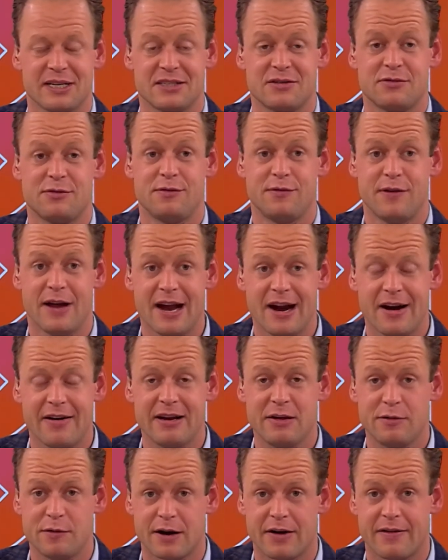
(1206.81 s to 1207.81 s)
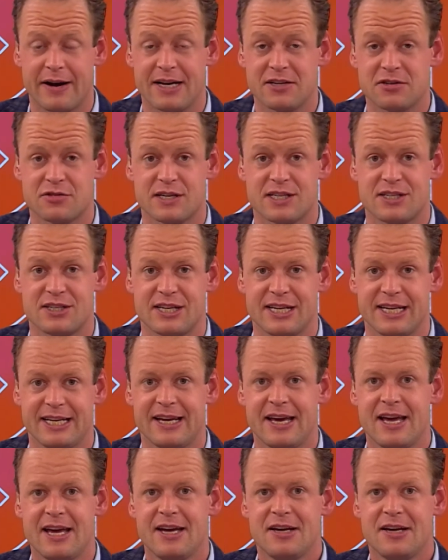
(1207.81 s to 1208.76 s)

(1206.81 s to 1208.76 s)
It's very, very interesting